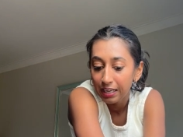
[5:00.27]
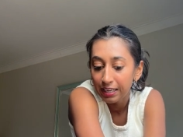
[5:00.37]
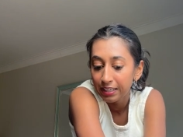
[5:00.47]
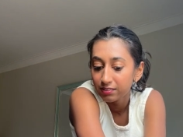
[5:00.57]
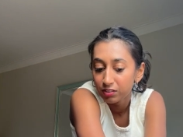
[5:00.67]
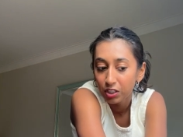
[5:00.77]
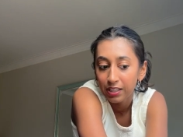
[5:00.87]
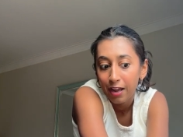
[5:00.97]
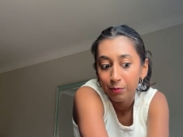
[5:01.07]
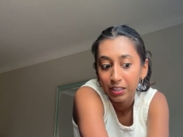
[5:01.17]
it
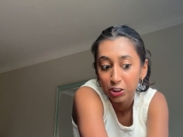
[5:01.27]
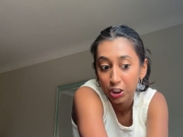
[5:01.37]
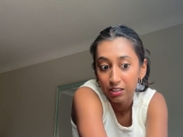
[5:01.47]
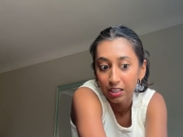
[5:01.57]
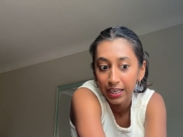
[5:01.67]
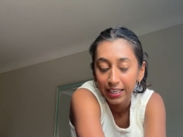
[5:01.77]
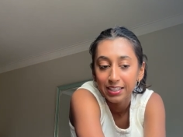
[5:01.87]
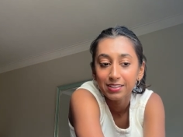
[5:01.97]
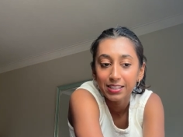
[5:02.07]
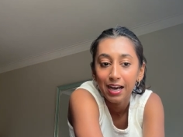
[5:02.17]
allowed me to chill and I
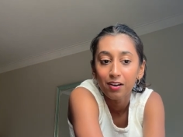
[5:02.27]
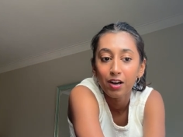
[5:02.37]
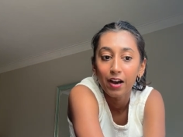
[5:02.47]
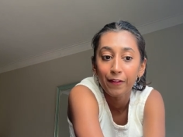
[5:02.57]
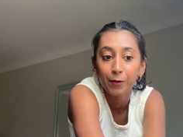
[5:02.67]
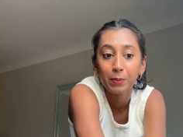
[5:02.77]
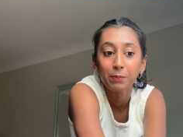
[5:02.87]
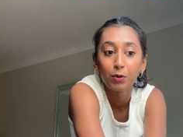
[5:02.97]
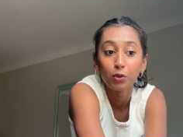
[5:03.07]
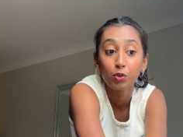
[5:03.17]
can see how other
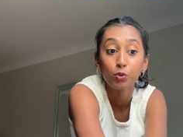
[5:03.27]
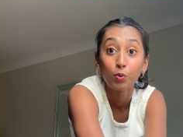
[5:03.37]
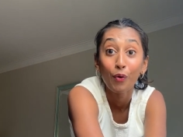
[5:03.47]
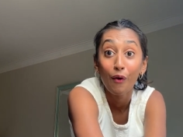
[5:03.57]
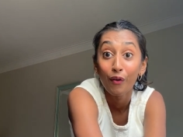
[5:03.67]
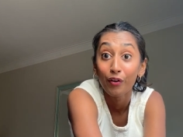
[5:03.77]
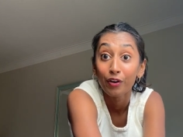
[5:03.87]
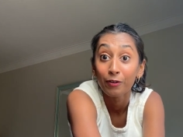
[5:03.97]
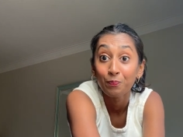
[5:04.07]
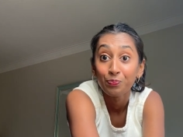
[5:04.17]
people who are